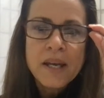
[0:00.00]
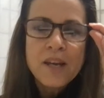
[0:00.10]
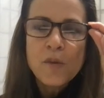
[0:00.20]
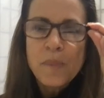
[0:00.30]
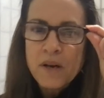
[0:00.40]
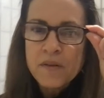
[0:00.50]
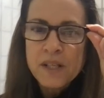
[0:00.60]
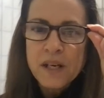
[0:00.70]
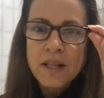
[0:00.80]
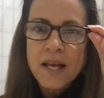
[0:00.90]
a pair of
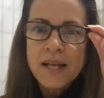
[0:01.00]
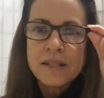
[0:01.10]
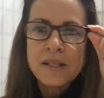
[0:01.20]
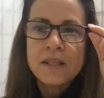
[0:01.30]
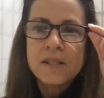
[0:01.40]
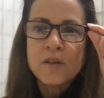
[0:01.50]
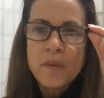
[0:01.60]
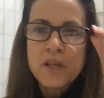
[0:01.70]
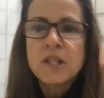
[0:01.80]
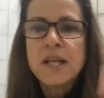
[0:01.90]
sunglasses. They're
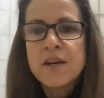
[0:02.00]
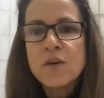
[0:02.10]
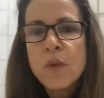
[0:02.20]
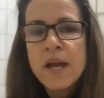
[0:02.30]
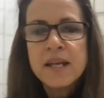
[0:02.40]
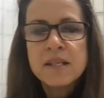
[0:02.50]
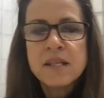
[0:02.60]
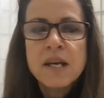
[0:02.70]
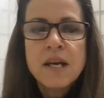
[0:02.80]
much lighter weight.